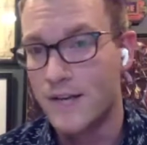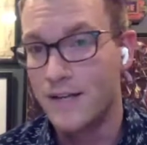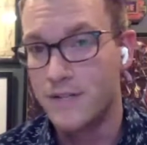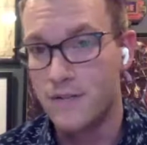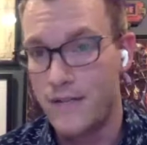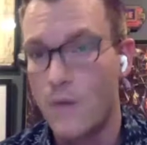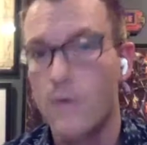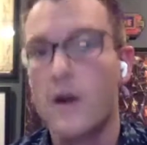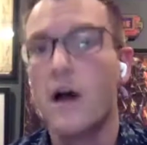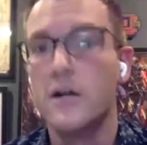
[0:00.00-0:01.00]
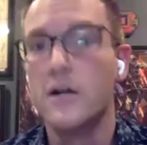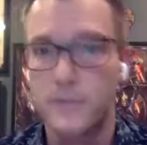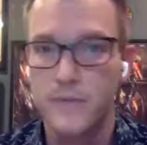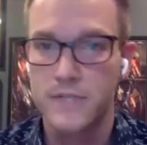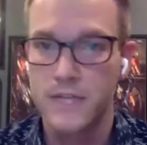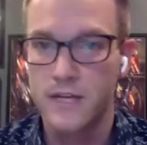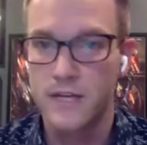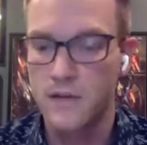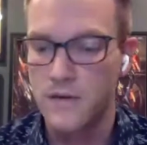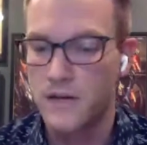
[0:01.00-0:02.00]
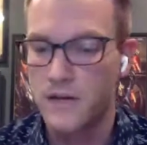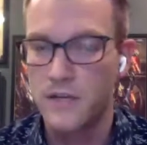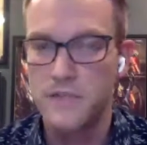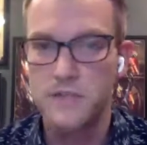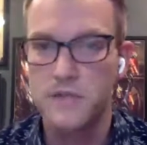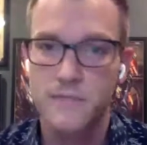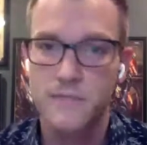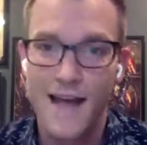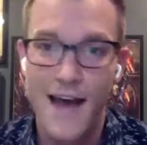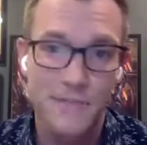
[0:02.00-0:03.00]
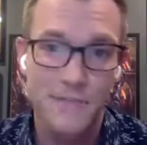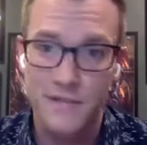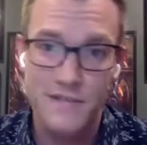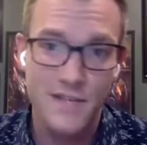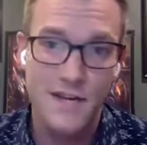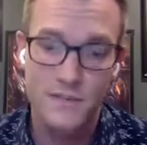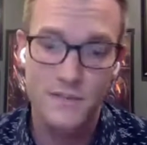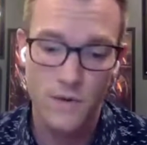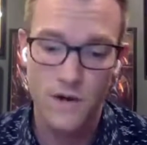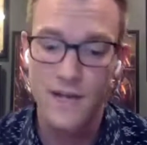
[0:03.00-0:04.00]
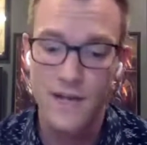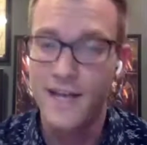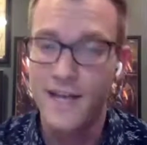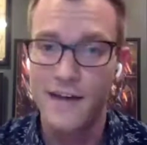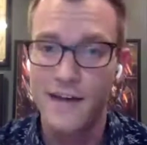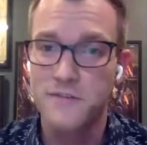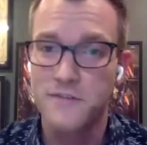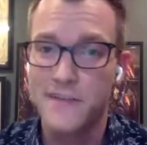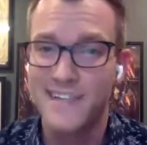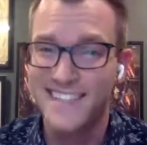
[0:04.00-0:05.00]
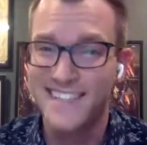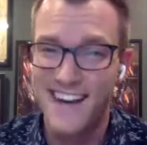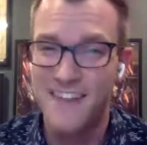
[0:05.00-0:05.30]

and so yeah, we're hundred percent going to go in there as soon as my app turns on to where it allows me because not